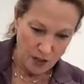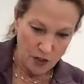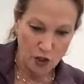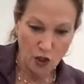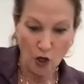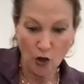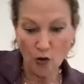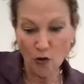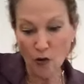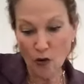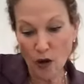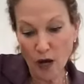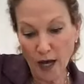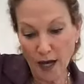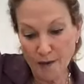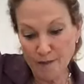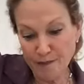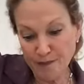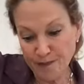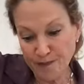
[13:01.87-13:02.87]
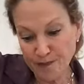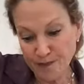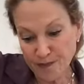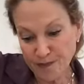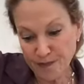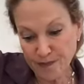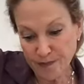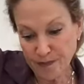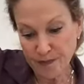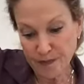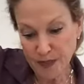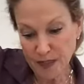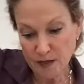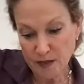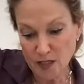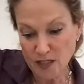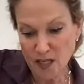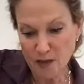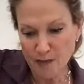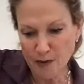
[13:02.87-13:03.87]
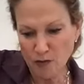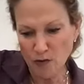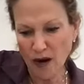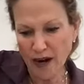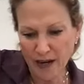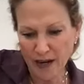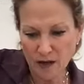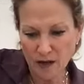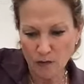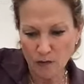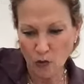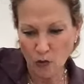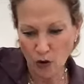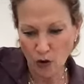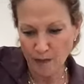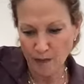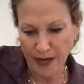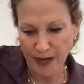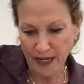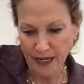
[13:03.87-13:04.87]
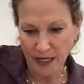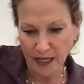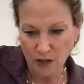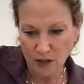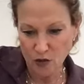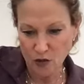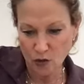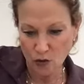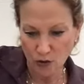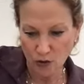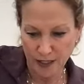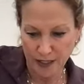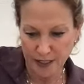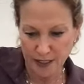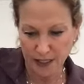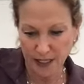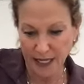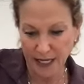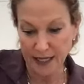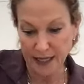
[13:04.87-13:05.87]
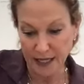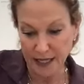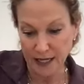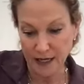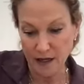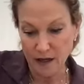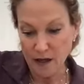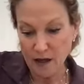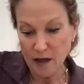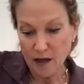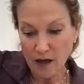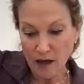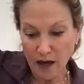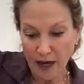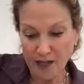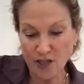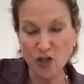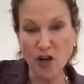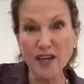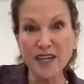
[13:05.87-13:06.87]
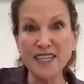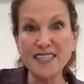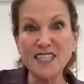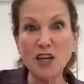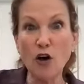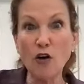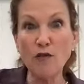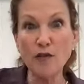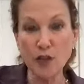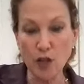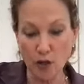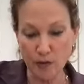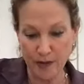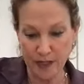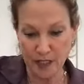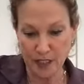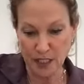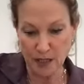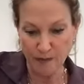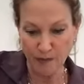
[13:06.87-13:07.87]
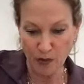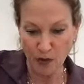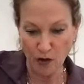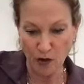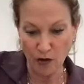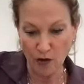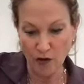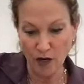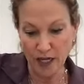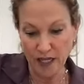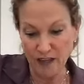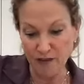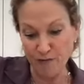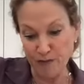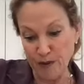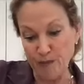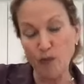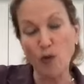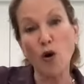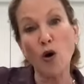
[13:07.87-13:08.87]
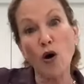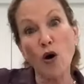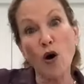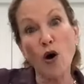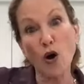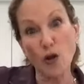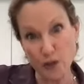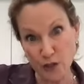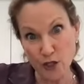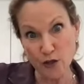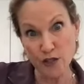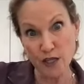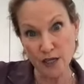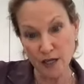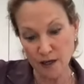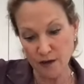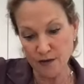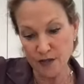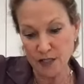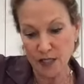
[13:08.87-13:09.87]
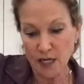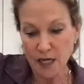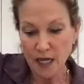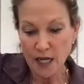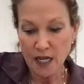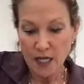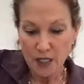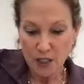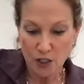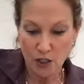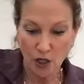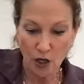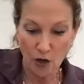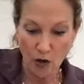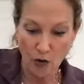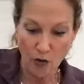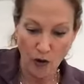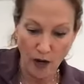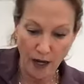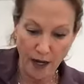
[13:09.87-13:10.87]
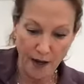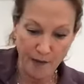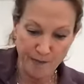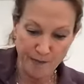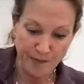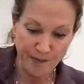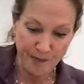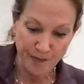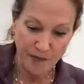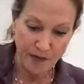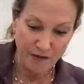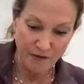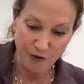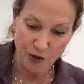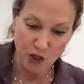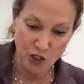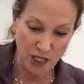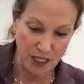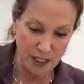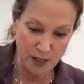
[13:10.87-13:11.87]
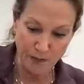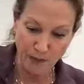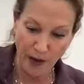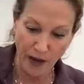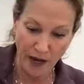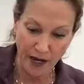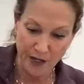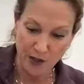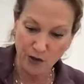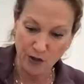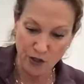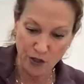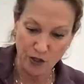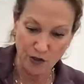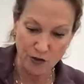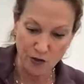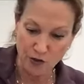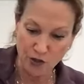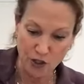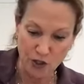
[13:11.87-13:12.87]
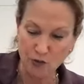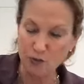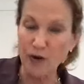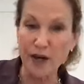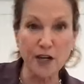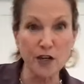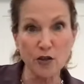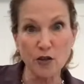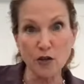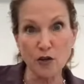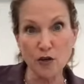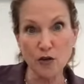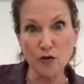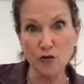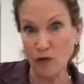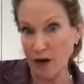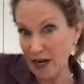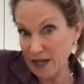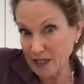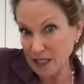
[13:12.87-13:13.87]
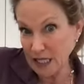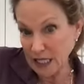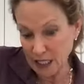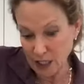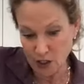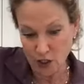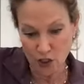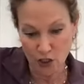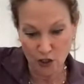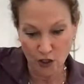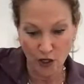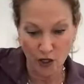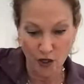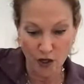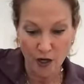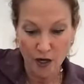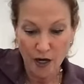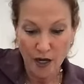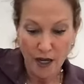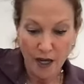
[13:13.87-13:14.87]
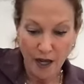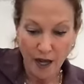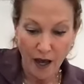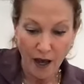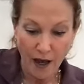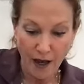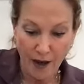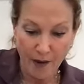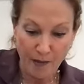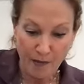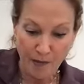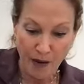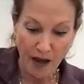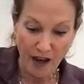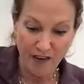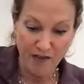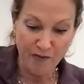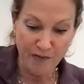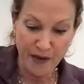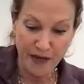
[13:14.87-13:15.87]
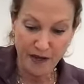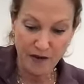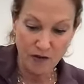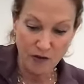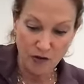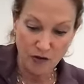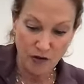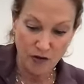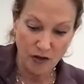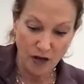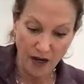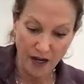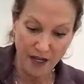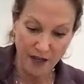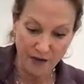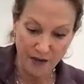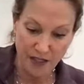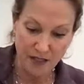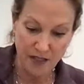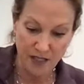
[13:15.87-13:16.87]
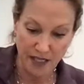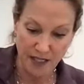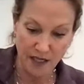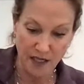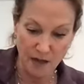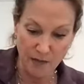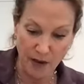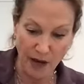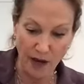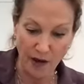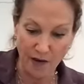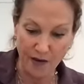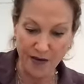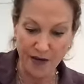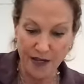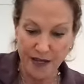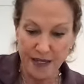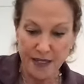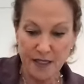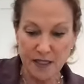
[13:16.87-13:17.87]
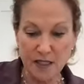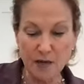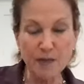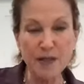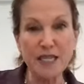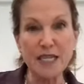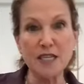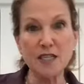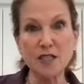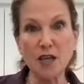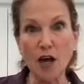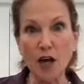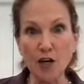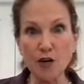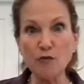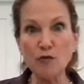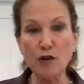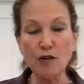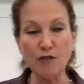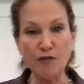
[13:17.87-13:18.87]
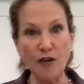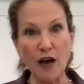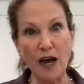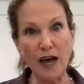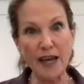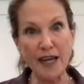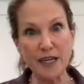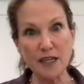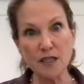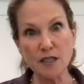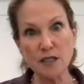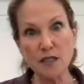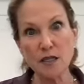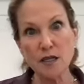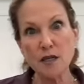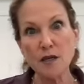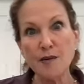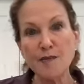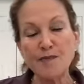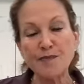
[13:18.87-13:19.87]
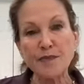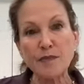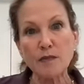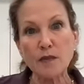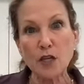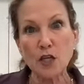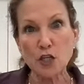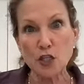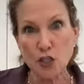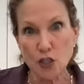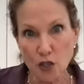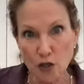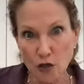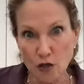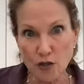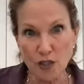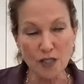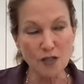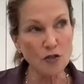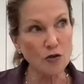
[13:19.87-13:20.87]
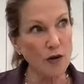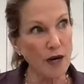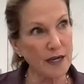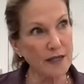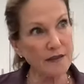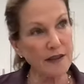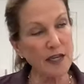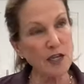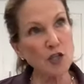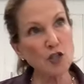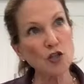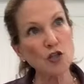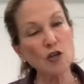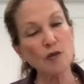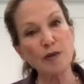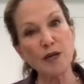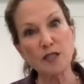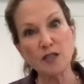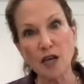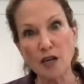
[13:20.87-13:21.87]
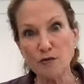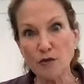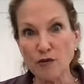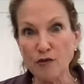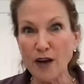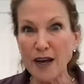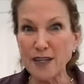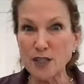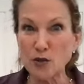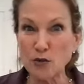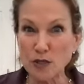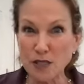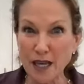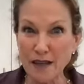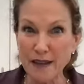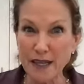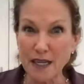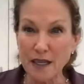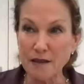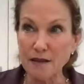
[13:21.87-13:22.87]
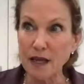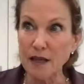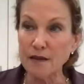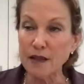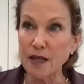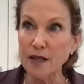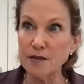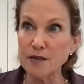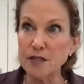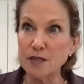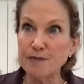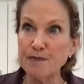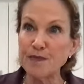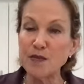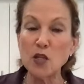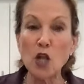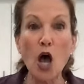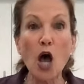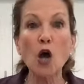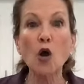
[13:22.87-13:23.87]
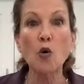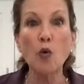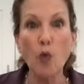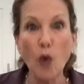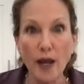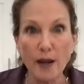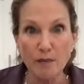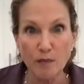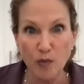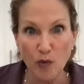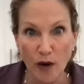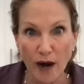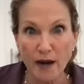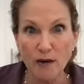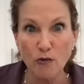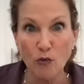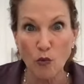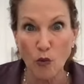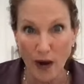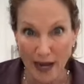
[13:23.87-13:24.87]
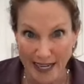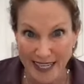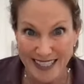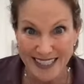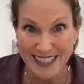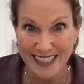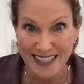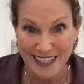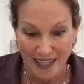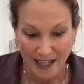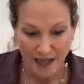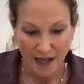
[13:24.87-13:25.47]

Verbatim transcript: So um, since I've been writing more baking stories lately, I try to delve a little bit deeper and give people alternatives. So um, for chess pie, you can use just regular granulated sugar. Um, I've been kind of excited about some of these unrefined sugars. It's granulated sugar, but it's unrefined, so it's got like a, it's not quite bright white,